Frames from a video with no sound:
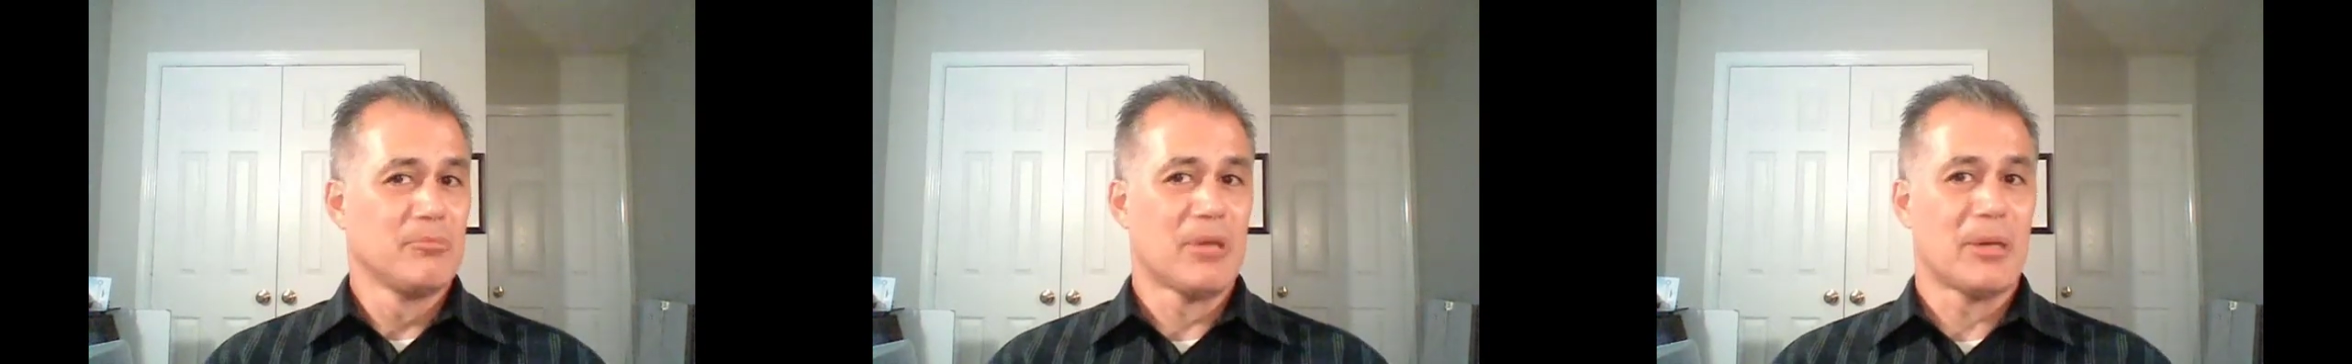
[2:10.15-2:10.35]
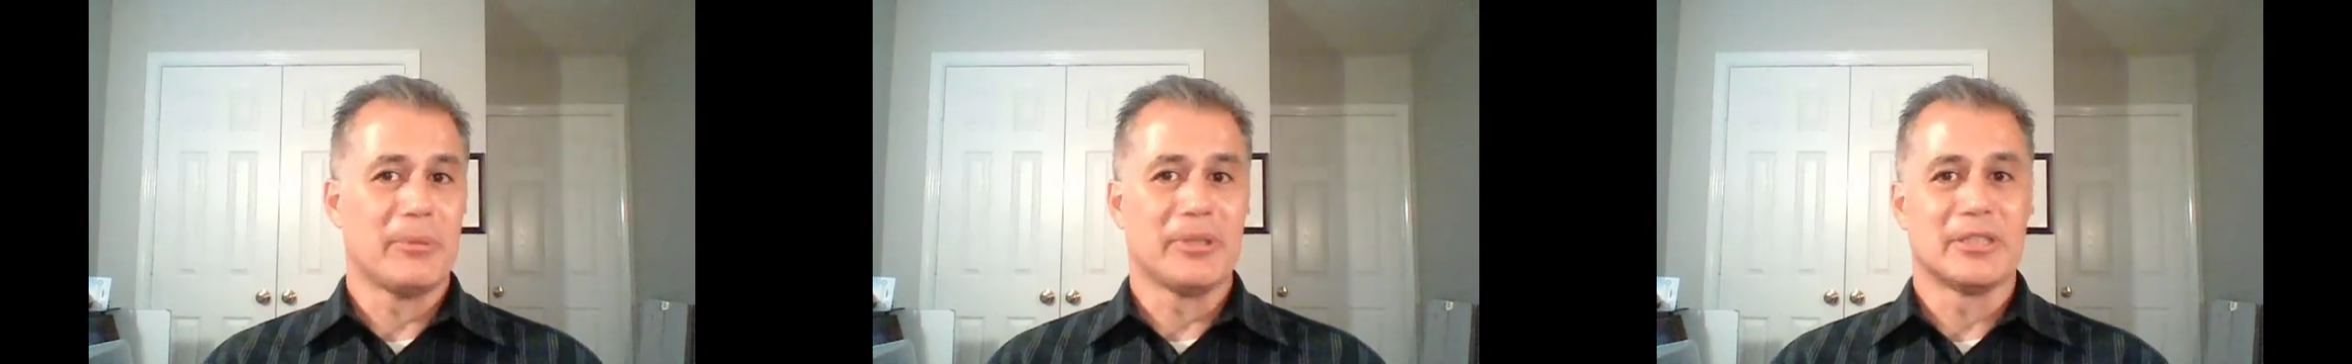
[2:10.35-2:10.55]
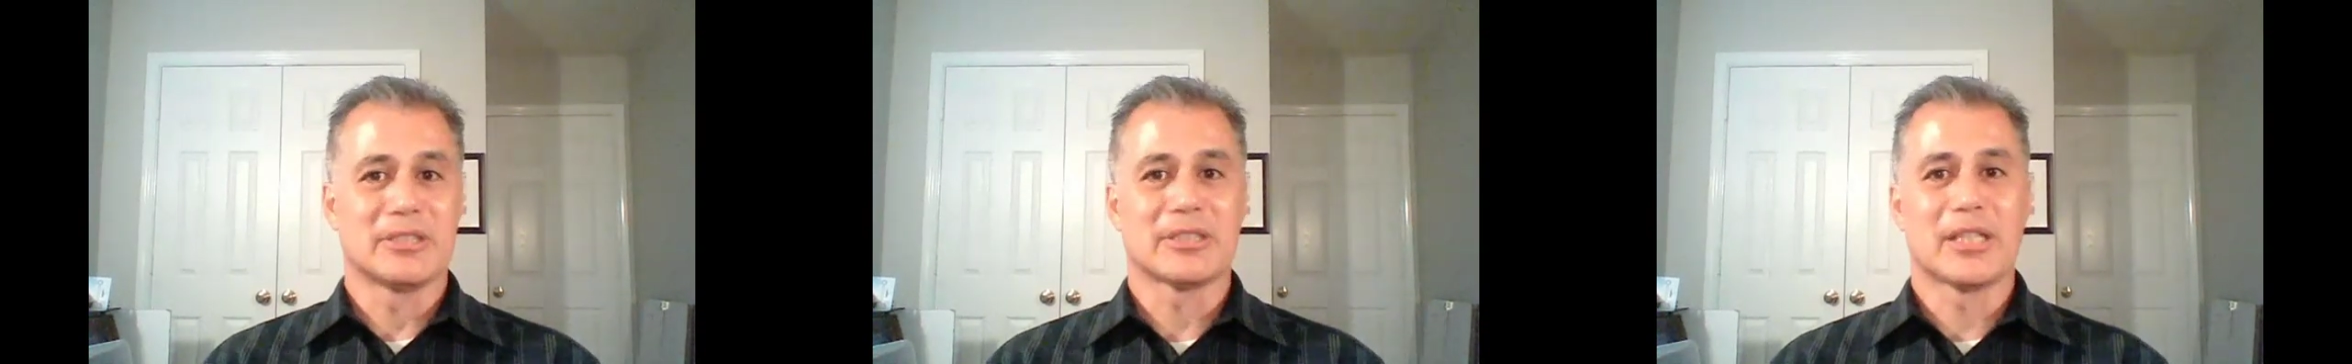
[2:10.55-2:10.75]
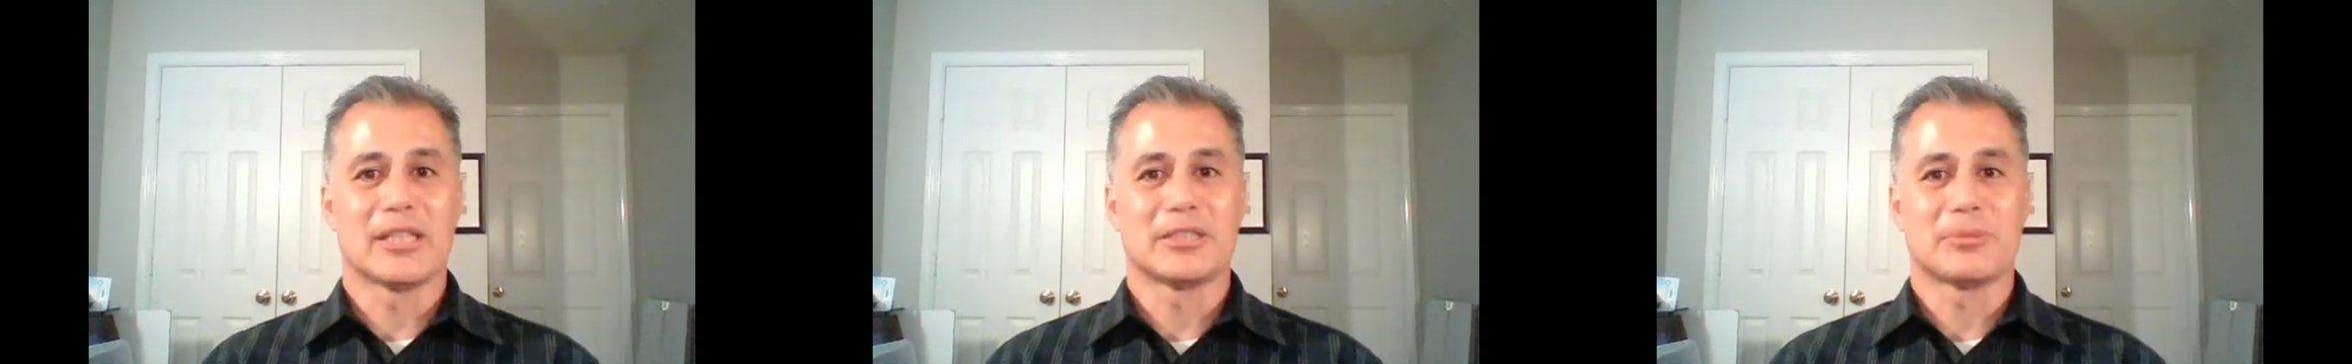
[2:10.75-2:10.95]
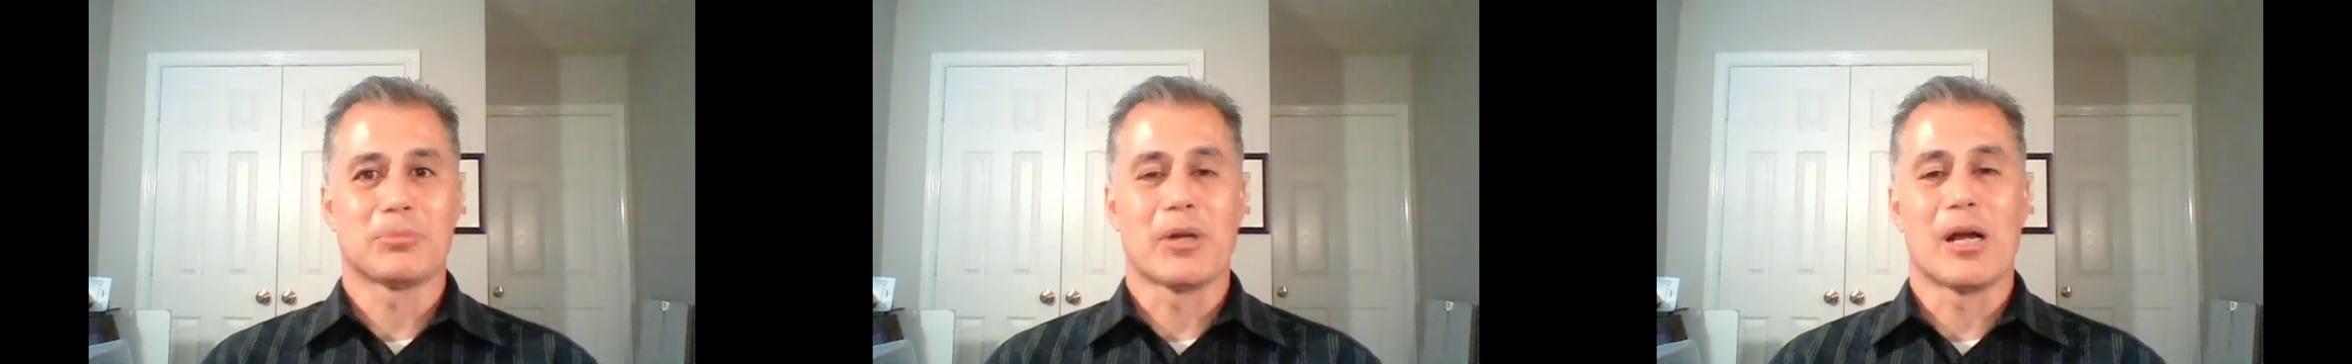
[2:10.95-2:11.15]
maybe
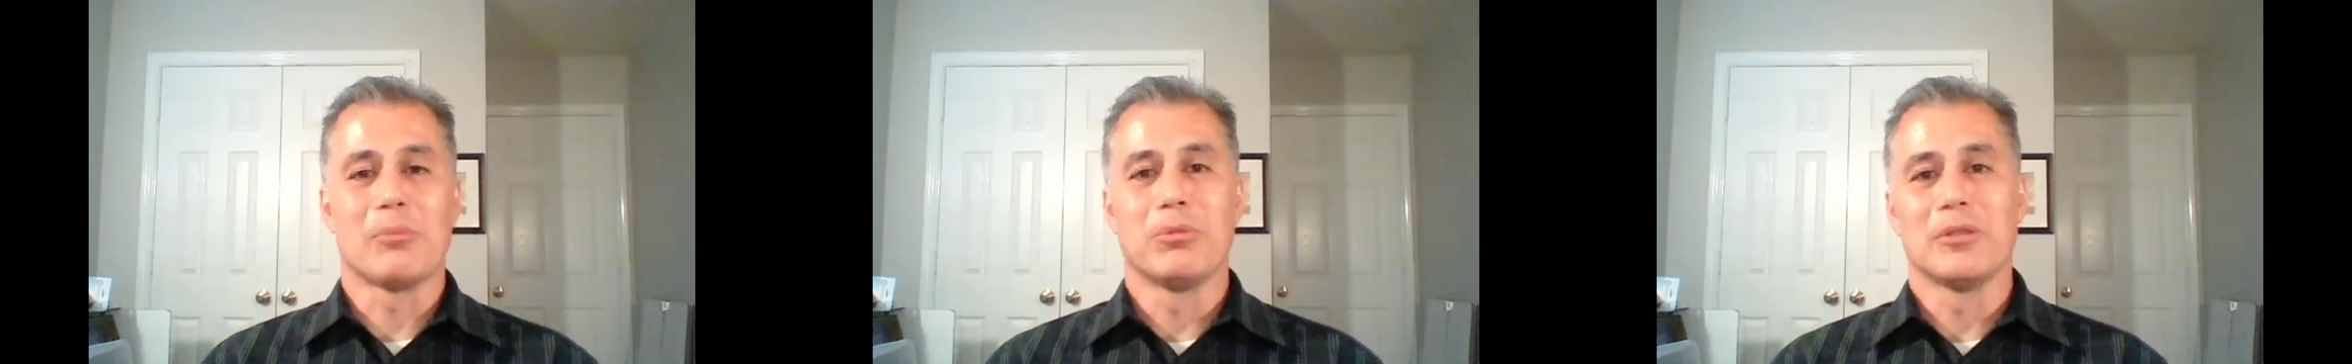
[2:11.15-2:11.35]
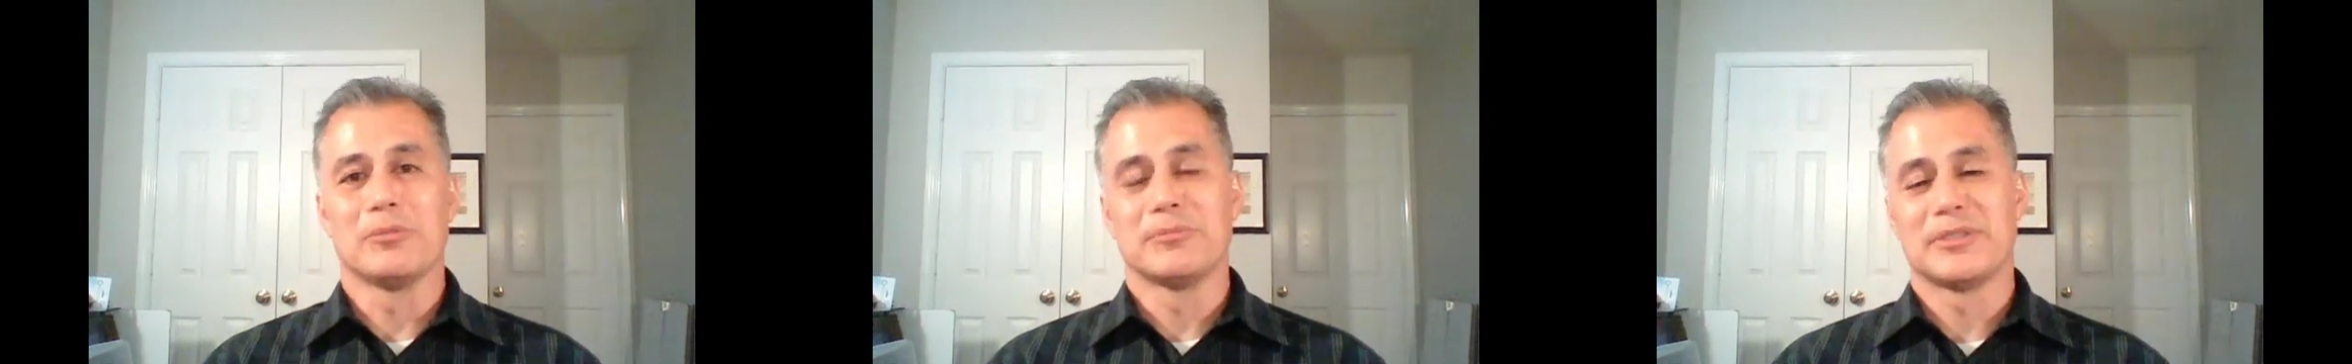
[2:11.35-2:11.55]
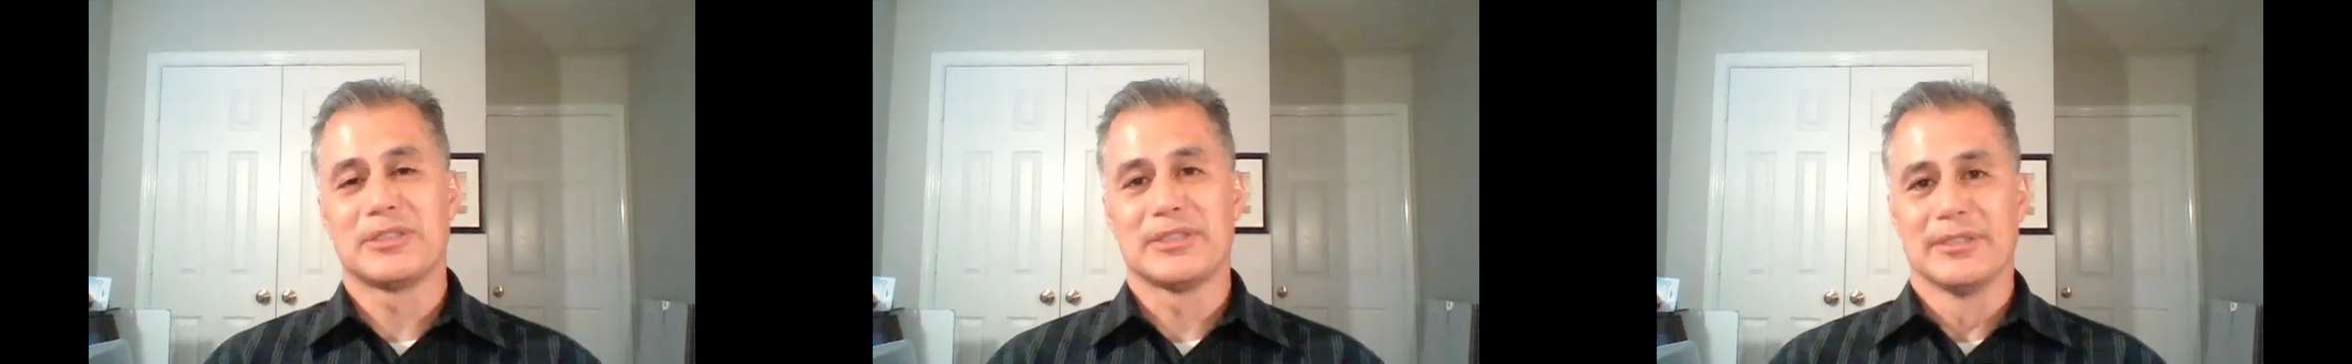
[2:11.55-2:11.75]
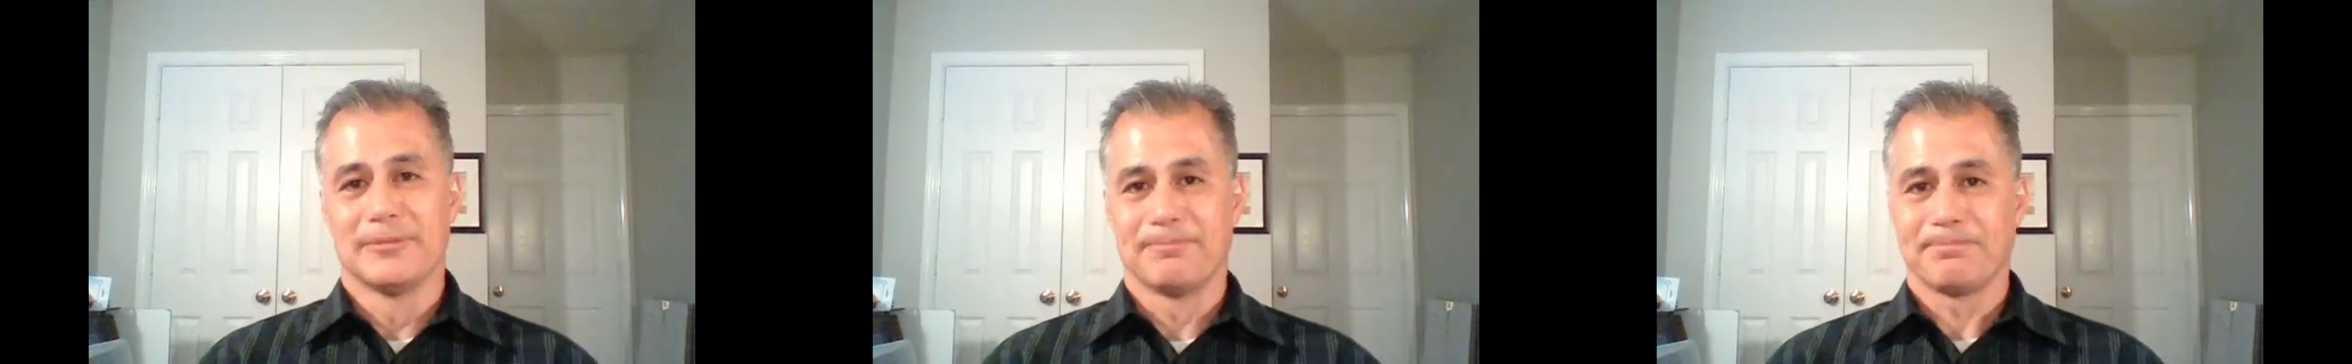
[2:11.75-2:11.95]
discuss problems,